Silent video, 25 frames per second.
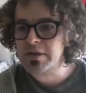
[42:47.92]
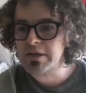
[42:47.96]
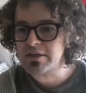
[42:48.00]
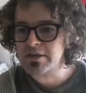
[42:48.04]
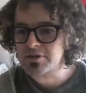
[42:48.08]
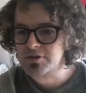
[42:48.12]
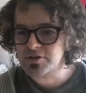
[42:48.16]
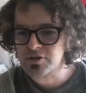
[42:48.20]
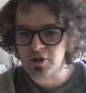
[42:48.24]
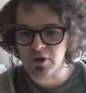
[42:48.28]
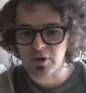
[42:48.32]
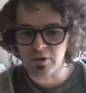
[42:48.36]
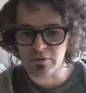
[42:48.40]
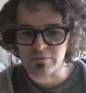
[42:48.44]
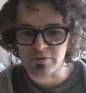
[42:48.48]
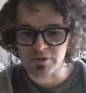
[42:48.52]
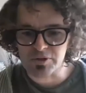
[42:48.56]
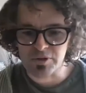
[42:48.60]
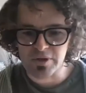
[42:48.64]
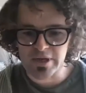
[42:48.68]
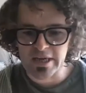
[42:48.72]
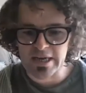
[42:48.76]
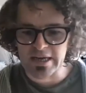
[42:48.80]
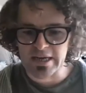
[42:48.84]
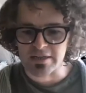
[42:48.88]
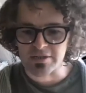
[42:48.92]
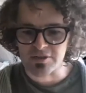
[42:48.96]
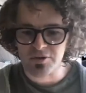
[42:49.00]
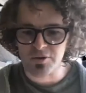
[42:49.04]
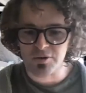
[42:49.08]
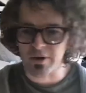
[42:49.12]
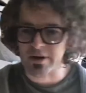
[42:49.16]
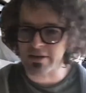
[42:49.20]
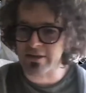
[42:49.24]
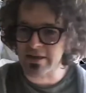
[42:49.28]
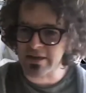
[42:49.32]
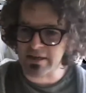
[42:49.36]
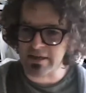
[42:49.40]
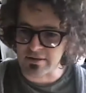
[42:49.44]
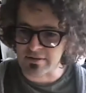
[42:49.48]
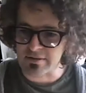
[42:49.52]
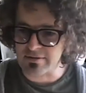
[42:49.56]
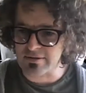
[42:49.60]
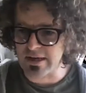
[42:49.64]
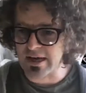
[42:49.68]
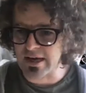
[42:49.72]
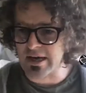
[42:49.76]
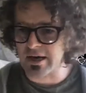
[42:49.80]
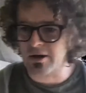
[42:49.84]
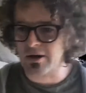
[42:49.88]
So I think
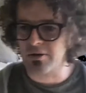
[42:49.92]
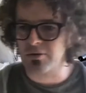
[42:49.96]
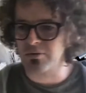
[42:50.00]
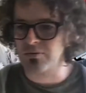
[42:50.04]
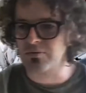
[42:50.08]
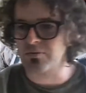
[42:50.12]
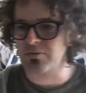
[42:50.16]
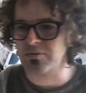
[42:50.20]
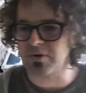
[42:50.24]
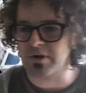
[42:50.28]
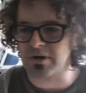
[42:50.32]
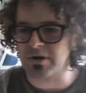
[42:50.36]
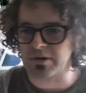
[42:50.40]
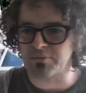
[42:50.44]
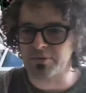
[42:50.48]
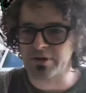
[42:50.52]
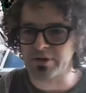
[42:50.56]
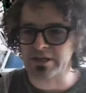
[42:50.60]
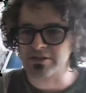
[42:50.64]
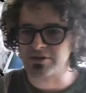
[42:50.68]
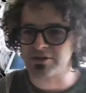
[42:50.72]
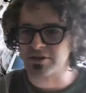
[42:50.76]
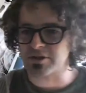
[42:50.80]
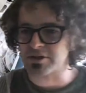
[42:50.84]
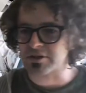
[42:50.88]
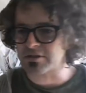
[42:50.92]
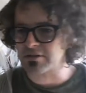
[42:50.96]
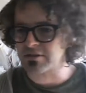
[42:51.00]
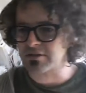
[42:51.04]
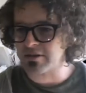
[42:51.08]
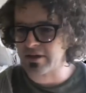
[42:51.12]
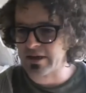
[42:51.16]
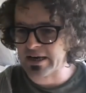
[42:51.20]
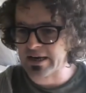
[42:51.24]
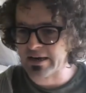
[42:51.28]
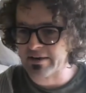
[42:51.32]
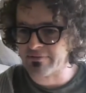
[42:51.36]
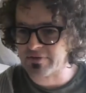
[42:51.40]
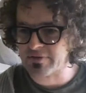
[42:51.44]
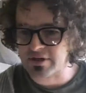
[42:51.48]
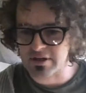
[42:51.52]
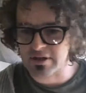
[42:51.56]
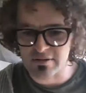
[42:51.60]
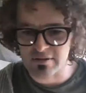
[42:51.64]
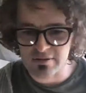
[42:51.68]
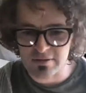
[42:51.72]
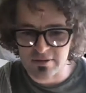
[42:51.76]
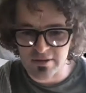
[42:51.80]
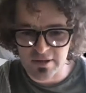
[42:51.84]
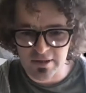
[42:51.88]
now we can just have
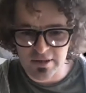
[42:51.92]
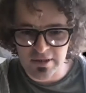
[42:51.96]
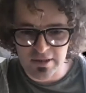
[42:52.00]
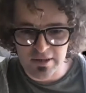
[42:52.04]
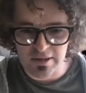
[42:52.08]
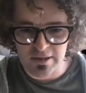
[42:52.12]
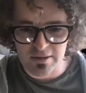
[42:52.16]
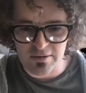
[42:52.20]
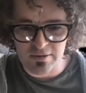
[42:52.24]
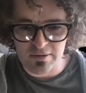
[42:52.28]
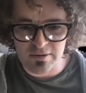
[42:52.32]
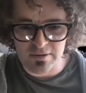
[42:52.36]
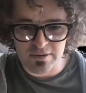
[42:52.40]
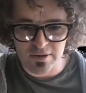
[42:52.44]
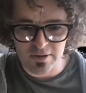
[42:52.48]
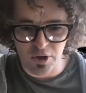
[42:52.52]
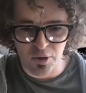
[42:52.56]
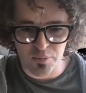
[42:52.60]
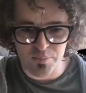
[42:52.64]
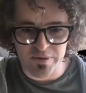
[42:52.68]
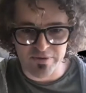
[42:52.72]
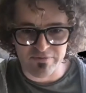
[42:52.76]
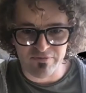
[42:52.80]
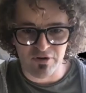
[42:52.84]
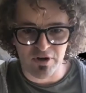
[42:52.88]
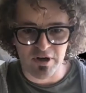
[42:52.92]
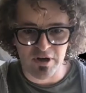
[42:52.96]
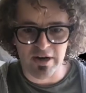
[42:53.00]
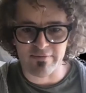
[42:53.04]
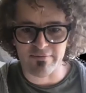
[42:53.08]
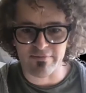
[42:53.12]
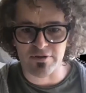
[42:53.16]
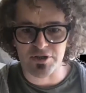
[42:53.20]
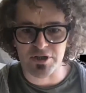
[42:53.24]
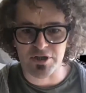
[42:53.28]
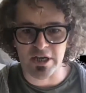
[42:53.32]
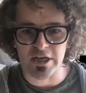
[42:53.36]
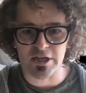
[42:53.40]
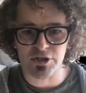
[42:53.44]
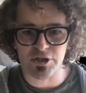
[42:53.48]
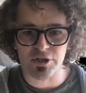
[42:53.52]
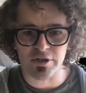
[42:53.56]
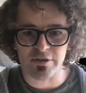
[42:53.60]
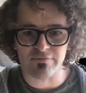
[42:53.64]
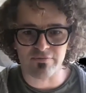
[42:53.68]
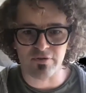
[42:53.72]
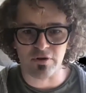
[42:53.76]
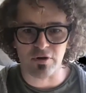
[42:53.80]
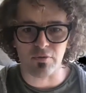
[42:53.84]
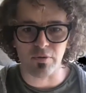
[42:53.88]
a open for
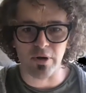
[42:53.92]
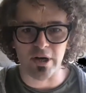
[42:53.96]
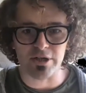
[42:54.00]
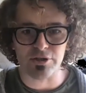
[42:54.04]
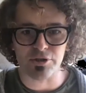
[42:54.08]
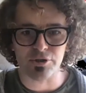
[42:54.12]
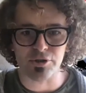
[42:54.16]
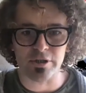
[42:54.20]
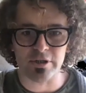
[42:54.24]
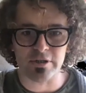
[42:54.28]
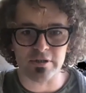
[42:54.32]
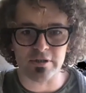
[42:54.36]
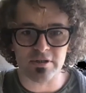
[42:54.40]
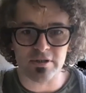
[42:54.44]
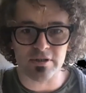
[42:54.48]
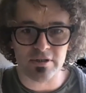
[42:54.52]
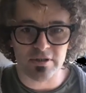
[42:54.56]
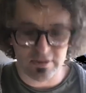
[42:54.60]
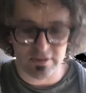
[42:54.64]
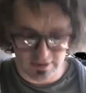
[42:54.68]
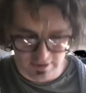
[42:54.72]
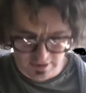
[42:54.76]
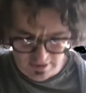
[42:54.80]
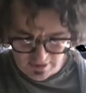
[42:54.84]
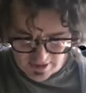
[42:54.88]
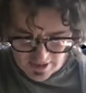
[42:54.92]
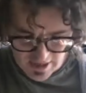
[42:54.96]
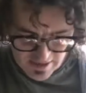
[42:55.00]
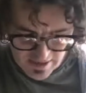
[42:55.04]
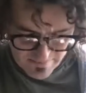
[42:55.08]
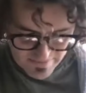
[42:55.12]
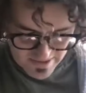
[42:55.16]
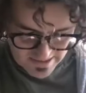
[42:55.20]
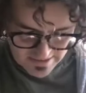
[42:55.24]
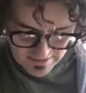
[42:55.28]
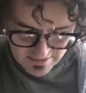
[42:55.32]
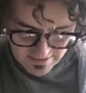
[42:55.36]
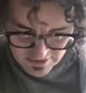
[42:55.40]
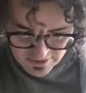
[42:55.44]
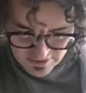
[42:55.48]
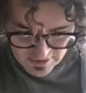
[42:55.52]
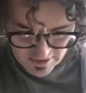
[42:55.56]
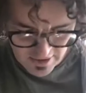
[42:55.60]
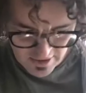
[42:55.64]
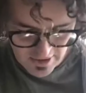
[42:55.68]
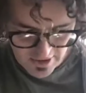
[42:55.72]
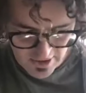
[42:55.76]
conversation, for questions, comments.